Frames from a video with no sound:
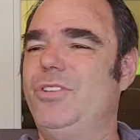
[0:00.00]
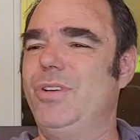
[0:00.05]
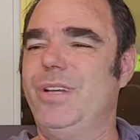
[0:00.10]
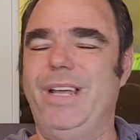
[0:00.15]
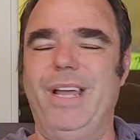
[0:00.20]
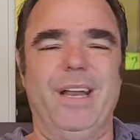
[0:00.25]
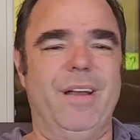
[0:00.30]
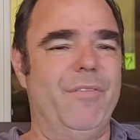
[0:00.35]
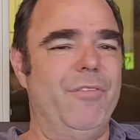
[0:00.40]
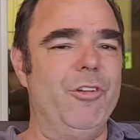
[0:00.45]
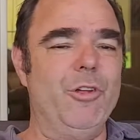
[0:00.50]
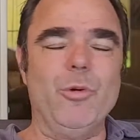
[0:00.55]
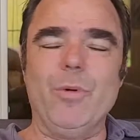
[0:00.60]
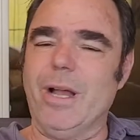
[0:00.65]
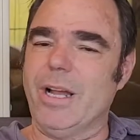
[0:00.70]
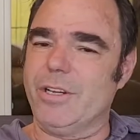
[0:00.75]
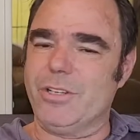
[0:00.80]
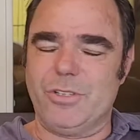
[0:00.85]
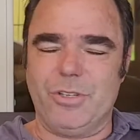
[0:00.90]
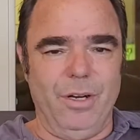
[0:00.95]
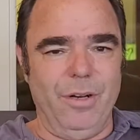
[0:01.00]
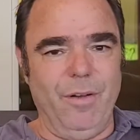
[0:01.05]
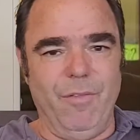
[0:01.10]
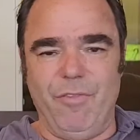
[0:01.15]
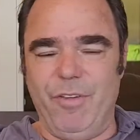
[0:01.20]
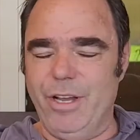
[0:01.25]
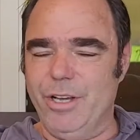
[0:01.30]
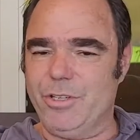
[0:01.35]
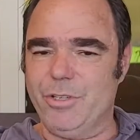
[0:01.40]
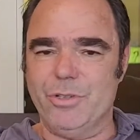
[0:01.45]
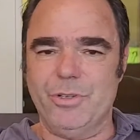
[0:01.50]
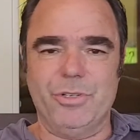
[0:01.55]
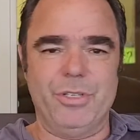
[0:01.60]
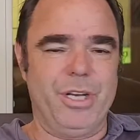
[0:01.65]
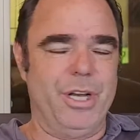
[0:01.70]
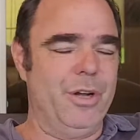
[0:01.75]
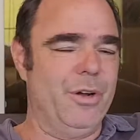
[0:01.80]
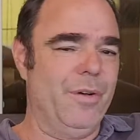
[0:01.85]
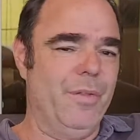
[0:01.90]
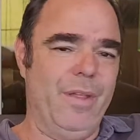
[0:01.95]
get a few extra little features
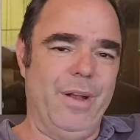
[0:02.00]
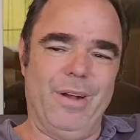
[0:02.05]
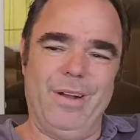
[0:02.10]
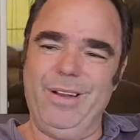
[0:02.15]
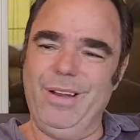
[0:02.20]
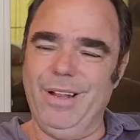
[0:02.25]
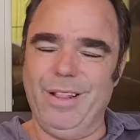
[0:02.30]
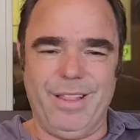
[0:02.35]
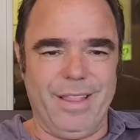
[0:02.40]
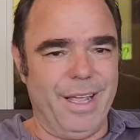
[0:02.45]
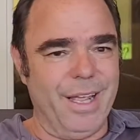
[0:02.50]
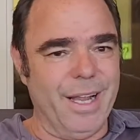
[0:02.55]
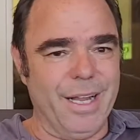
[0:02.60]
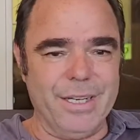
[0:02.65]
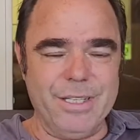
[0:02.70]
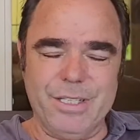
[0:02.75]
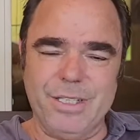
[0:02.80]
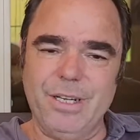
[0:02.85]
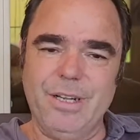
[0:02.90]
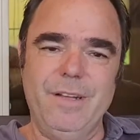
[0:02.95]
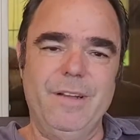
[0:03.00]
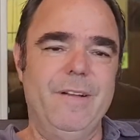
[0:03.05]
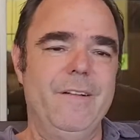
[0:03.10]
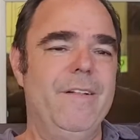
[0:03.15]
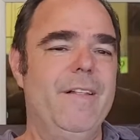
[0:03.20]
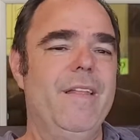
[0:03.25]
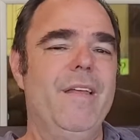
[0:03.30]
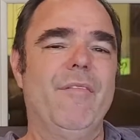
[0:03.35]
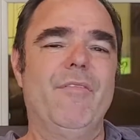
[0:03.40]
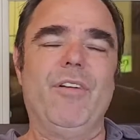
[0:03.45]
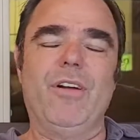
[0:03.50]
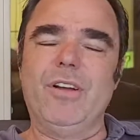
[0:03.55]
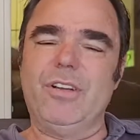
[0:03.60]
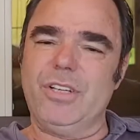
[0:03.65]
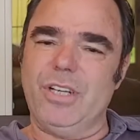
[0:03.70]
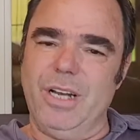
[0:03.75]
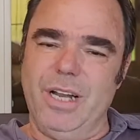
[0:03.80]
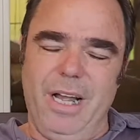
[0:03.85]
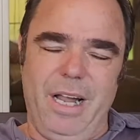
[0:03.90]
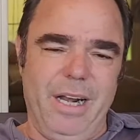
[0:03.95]
here and there, little things
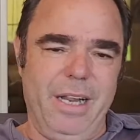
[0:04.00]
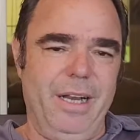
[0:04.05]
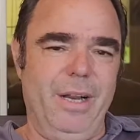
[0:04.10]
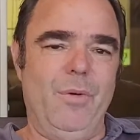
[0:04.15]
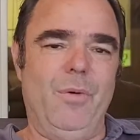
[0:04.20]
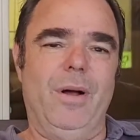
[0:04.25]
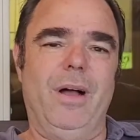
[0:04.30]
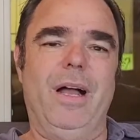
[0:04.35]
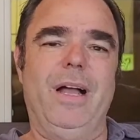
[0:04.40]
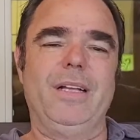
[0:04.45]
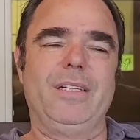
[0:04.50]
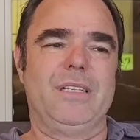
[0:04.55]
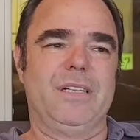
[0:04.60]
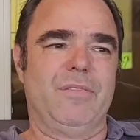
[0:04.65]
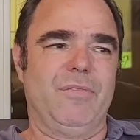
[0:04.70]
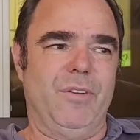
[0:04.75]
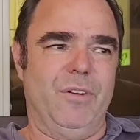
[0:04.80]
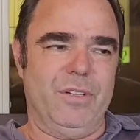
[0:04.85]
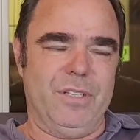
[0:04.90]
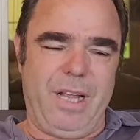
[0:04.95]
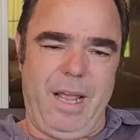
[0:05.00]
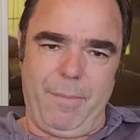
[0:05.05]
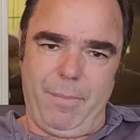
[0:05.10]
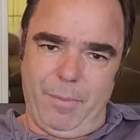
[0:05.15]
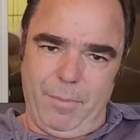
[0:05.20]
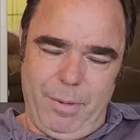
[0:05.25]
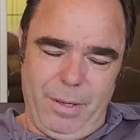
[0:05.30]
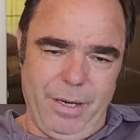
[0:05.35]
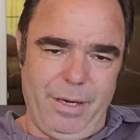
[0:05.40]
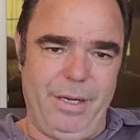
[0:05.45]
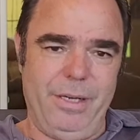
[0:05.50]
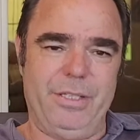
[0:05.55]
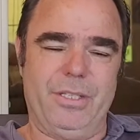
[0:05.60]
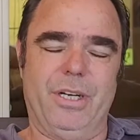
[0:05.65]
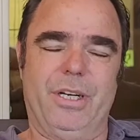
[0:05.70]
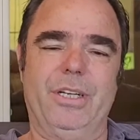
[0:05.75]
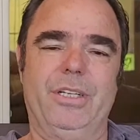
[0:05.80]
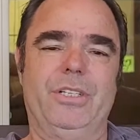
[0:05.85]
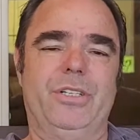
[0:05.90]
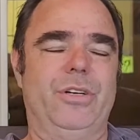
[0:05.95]
Functionality wise, as far as capabilities
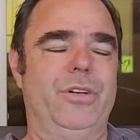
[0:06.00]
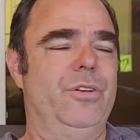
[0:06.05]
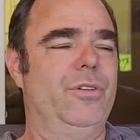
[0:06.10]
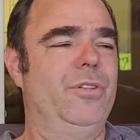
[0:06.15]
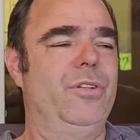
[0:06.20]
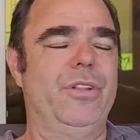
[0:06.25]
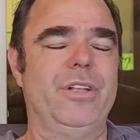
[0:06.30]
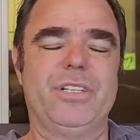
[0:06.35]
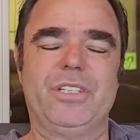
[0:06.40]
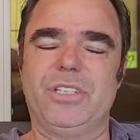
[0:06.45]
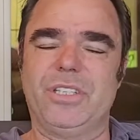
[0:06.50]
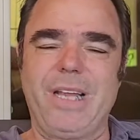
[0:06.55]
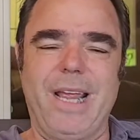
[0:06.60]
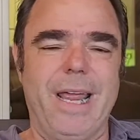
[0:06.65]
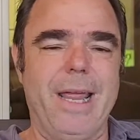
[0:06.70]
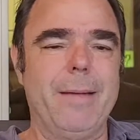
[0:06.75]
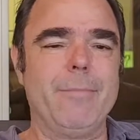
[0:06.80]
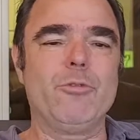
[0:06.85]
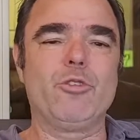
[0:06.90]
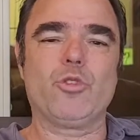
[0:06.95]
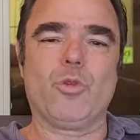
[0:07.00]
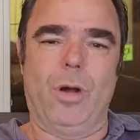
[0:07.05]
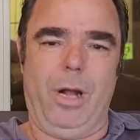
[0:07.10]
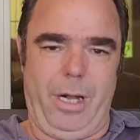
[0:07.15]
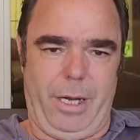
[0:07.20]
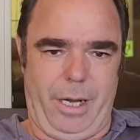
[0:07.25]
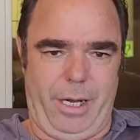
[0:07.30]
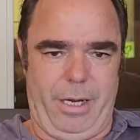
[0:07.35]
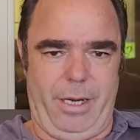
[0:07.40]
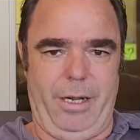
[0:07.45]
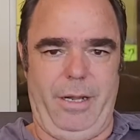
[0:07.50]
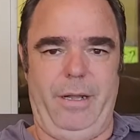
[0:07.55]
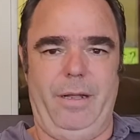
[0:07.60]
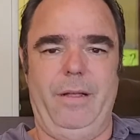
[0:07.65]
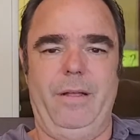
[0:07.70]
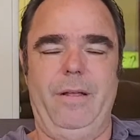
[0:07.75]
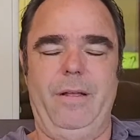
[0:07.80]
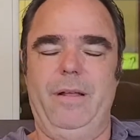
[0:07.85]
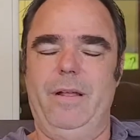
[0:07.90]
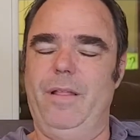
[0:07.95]
are concerned, they're the same truck.
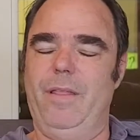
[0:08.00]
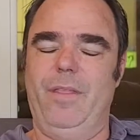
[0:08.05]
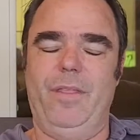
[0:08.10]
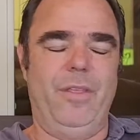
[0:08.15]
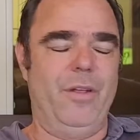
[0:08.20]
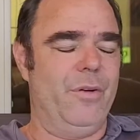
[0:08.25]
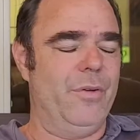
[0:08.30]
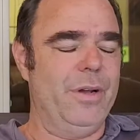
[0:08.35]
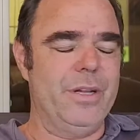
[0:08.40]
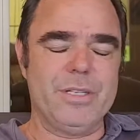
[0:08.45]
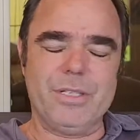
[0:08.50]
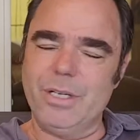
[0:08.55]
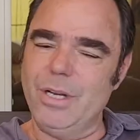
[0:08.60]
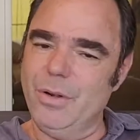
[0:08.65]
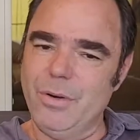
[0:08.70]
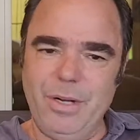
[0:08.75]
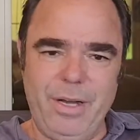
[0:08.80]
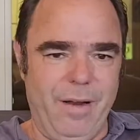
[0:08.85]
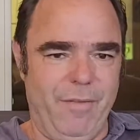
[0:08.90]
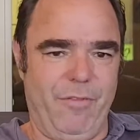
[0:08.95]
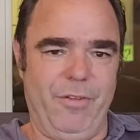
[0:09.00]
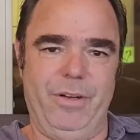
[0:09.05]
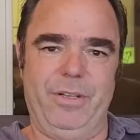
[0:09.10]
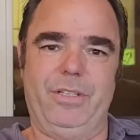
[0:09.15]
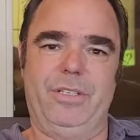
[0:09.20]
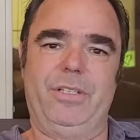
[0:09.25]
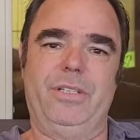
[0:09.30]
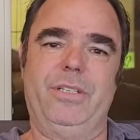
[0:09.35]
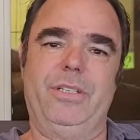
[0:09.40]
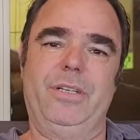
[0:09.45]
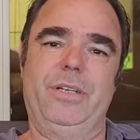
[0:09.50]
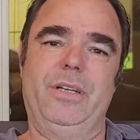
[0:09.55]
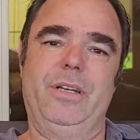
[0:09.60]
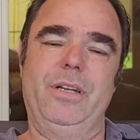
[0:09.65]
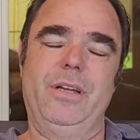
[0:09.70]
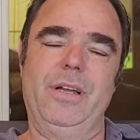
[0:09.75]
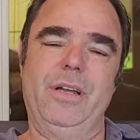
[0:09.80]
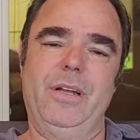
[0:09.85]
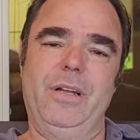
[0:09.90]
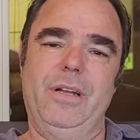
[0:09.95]
There is no difference
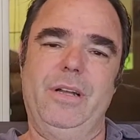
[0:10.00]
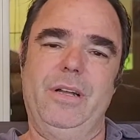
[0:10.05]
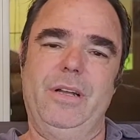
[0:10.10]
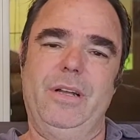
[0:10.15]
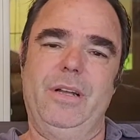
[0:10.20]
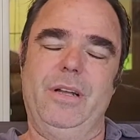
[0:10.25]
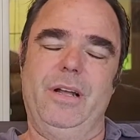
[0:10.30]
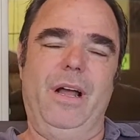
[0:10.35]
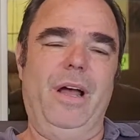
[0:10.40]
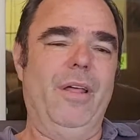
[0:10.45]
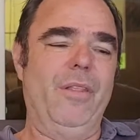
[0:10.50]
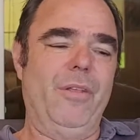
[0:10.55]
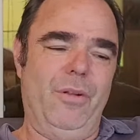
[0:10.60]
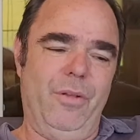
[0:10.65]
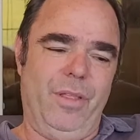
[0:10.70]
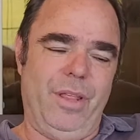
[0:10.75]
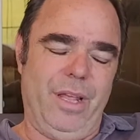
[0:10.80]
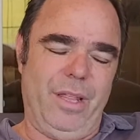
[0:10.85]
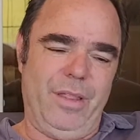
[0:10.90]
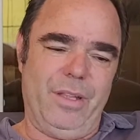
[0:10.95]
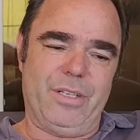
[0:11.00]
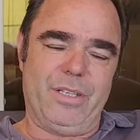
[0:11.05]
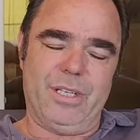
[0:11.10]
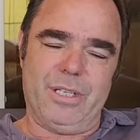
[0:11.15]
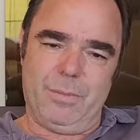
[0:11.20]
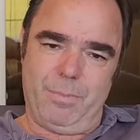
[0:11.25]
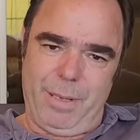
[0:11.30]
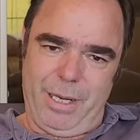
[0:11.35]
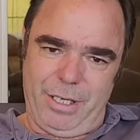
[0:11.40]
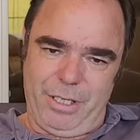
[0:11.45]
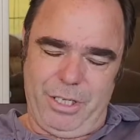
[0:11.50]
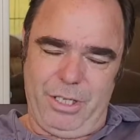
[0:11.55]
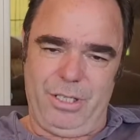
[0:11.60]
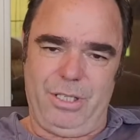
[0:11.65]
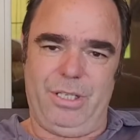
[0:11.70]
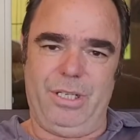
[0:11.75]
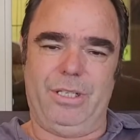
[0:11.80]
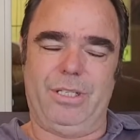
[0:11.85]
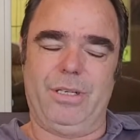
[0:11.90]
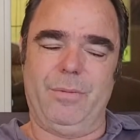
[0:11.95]
other than the suspension
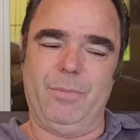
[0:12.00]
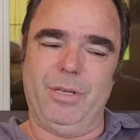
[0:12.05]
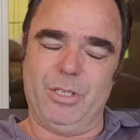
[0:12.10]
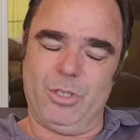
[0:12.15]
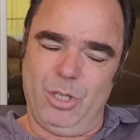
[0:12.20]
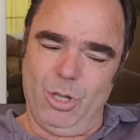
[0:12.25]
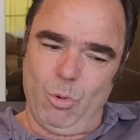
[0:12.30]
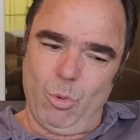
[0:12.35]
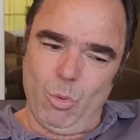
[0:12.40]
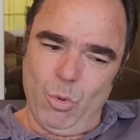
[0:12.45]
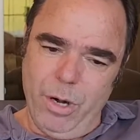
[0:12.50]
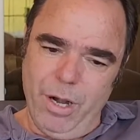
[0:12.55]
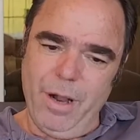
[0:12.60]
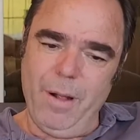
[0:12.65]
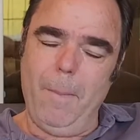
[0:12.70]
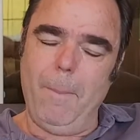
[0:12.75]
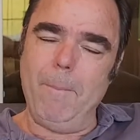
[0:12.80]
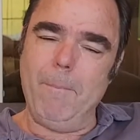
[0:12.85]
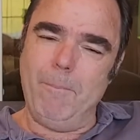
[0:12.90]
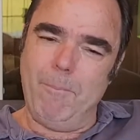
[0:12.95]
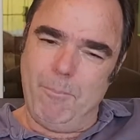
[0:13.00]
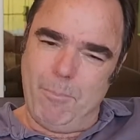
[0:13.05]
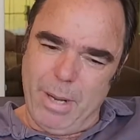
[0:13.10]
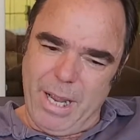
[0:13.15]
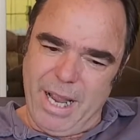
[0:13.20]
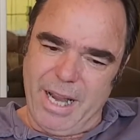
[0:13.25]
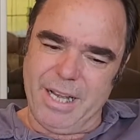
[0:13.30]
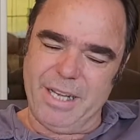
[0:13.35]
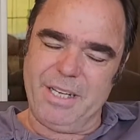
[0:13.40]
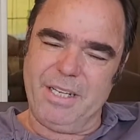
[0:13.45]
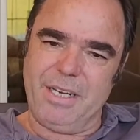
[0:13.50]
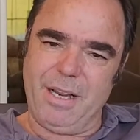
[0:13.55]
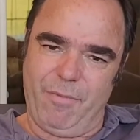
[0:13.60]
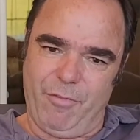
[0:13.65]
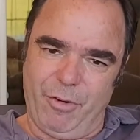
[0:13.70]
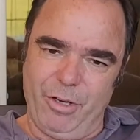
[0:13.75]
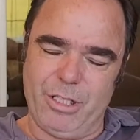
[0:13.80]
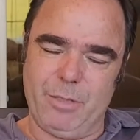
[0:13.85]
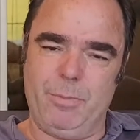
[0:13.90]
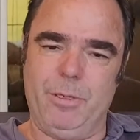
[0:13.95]
system is the real big
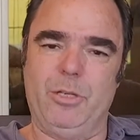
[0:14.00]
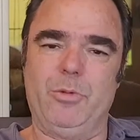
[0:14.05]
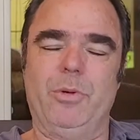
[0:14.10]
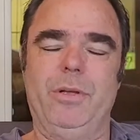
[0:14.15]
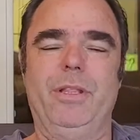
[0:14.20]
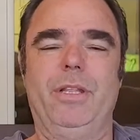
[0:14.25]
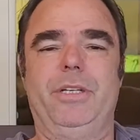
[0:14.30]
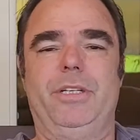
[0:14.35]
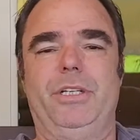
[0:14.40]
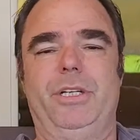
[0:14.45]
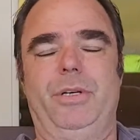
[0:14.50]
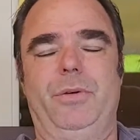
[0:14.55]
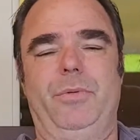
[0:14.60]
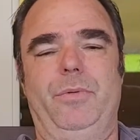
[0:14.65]
difference between the two.